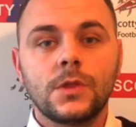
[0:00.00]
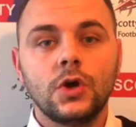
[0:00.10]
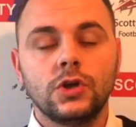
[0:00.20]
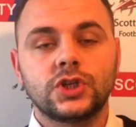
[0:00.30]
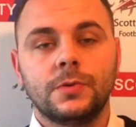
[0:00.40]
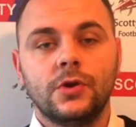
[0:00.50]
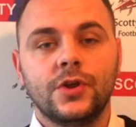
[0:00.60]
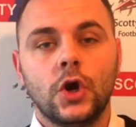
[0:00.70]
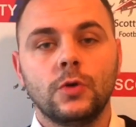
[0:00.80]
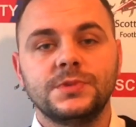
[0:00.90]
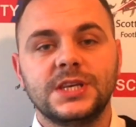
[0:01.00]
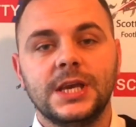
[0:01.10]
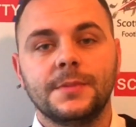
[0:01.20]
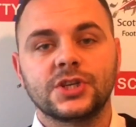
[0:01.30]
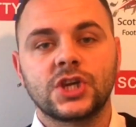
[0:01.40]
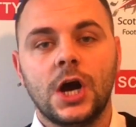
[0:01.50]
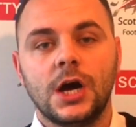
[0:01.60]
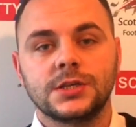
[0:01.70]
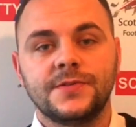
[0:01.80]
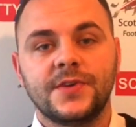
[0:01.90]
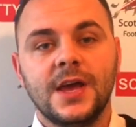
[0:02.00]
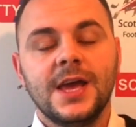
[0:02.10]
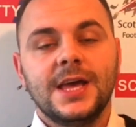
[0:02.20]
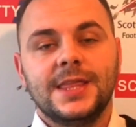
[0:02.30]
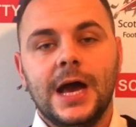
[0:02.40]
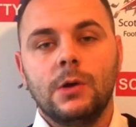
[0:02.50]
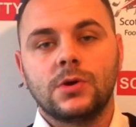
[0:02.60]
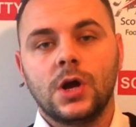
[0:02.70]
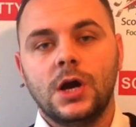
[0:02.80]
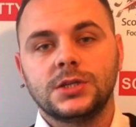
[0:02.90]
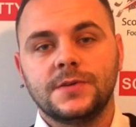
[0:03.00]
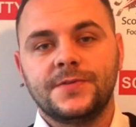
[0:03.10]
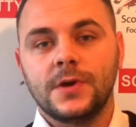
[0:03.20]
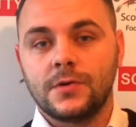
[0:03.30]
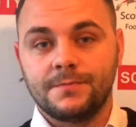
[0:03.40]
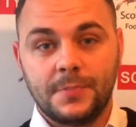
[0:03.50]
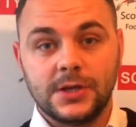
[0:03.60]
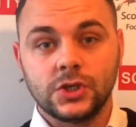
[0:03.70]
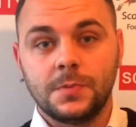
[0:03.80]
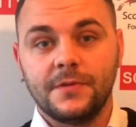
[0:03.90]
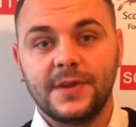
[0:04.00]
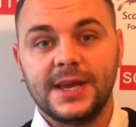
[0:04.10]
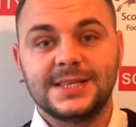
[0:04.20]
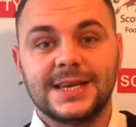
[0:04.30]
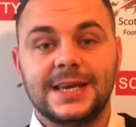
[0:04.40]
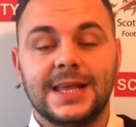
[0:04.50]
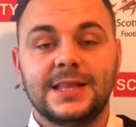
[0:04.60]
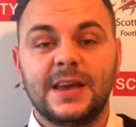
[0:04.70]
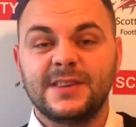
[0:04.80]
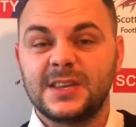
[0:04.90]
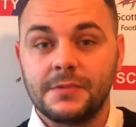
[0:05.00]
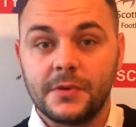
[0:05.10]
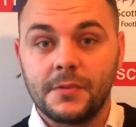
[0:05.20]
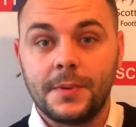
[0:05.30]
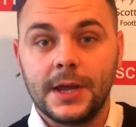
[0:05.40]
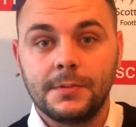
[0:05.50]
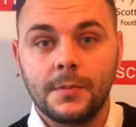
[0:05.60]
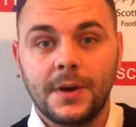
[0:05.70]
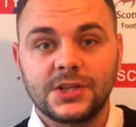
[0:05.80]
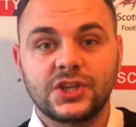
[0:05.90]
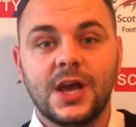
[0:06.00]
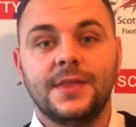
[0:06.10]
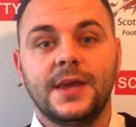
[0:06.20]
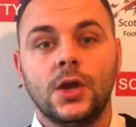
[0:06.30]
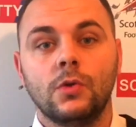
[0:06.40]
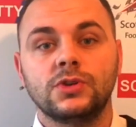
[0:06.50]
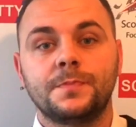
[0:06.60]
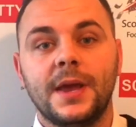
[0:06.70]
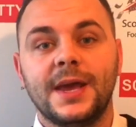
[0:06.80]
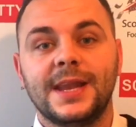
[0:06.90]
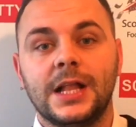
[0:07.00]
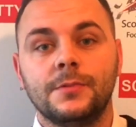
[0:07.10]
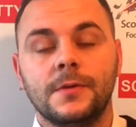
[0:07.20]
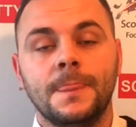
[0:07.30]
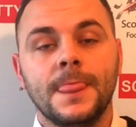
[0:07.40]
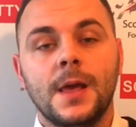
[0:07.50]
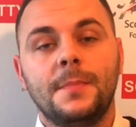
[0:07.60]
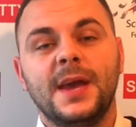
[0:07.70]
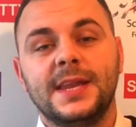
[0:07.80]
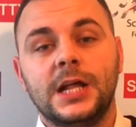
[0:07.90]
Also, another home team is Cardiff. Now, Cardiff picked up of late. They've hit a bit of a purple patch and they host Burton Albion. Burton